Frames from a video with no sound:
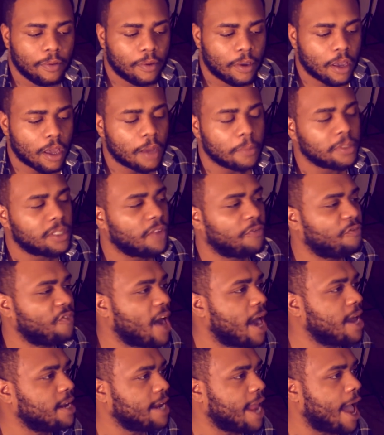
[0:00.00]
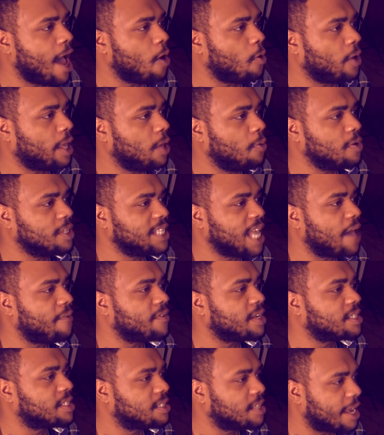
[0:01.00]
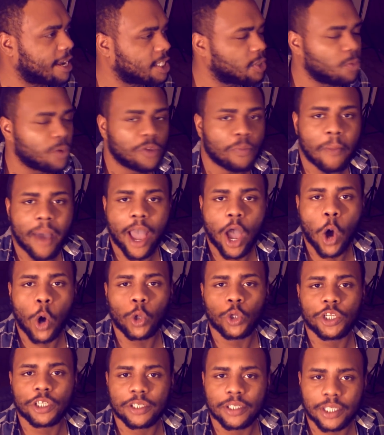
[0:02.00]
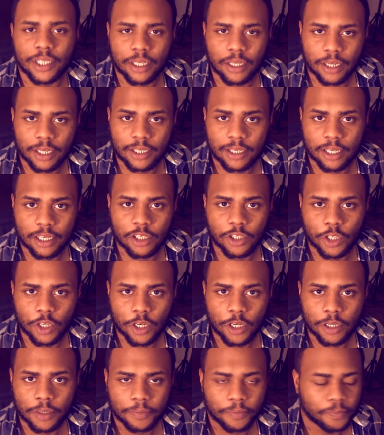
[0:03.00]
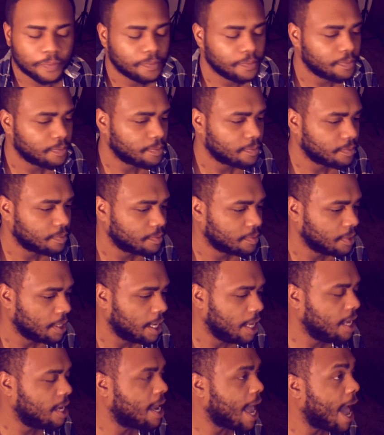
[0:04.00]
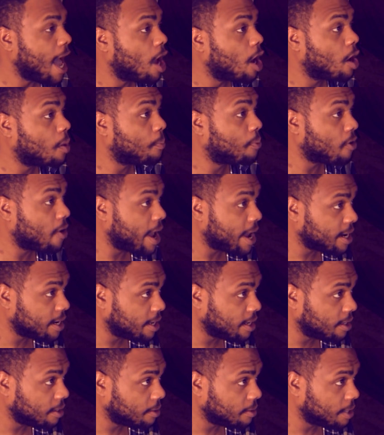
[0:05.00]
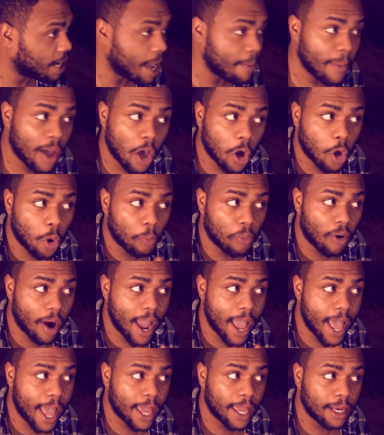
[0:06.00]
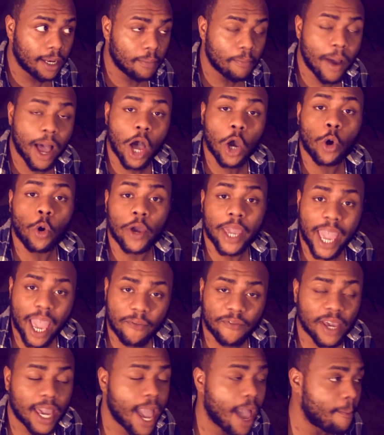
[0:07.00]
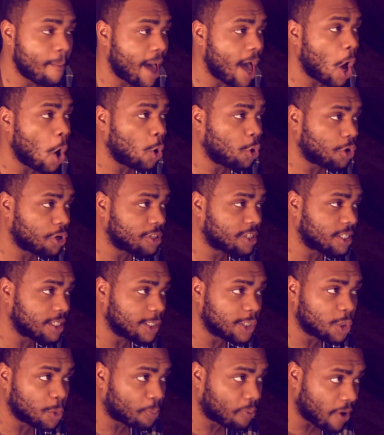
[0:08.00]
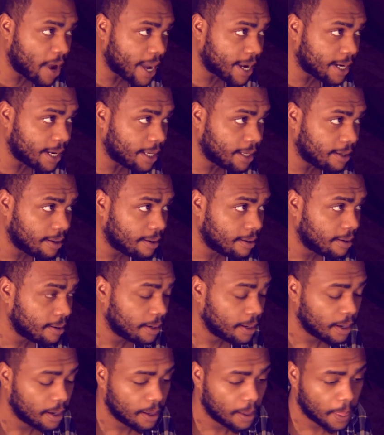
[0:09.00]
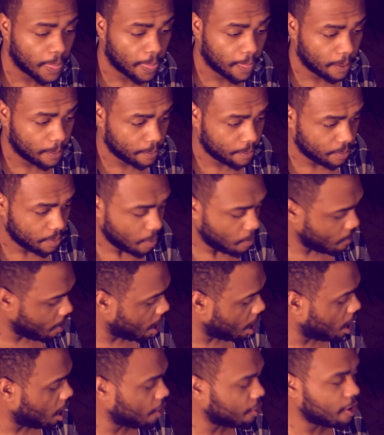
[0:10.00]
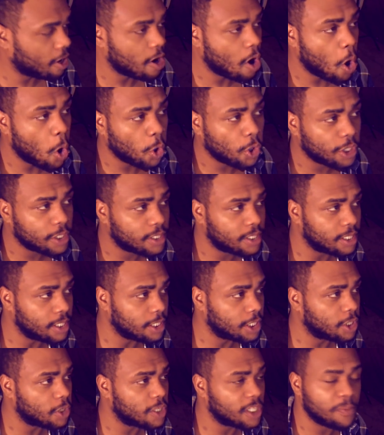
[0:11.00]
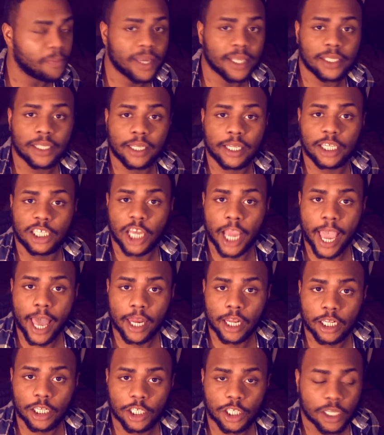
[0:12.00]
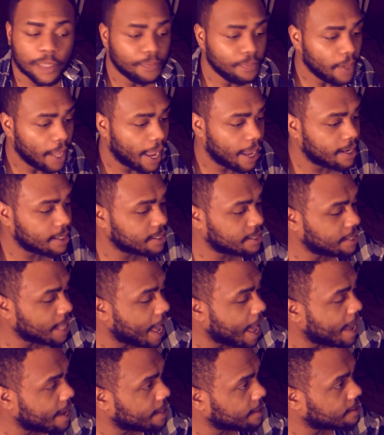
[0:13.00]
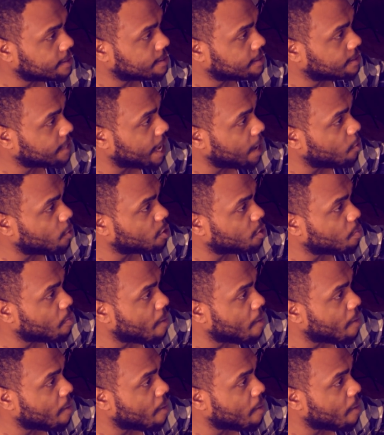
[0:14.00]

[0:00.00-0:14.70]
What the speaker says: comes to find out he was having sex with my older sister. He got her pregnant. Not my Uncle Brian, my Uncle Kevin got my older sister pregnant. My other older sister is mentally challenged and decided to stay with